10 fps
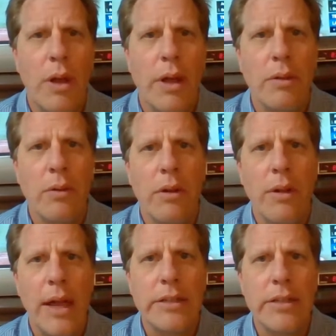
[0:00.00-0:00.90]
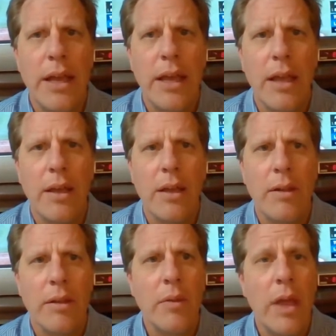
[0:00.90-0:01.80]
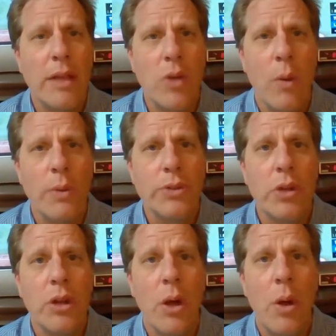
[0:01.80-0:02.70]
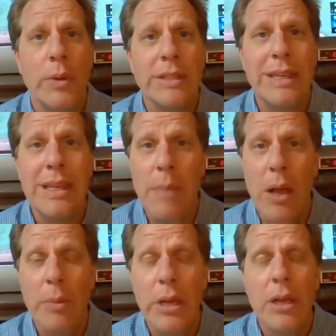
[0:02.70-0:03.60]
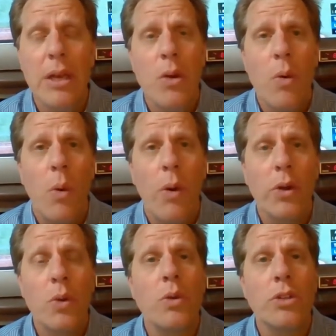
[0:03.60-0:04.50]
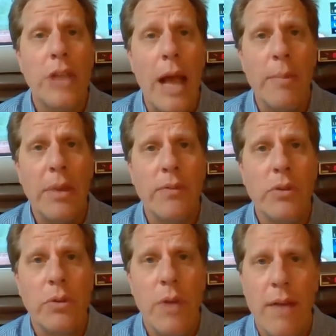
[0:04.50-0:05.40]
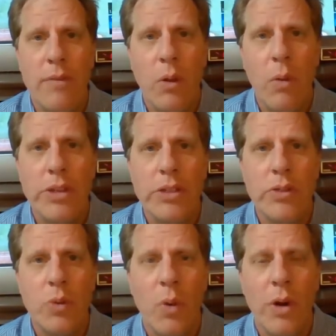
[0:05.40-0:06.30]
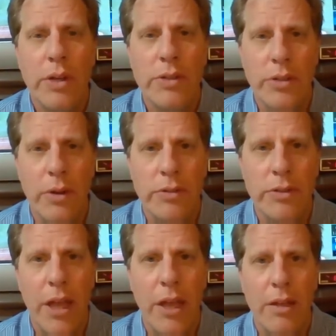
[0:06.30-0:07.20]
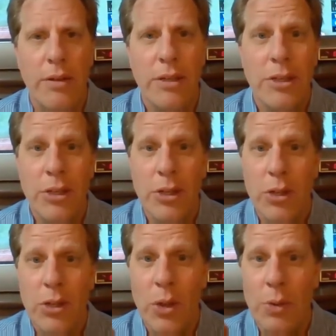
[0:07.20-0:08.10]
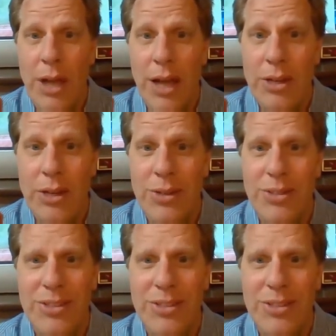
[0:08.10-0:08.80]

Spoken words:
learned a lot today. And as always, you can always email me or Google chat me if you do have any questions or concerns. And go Dodgers.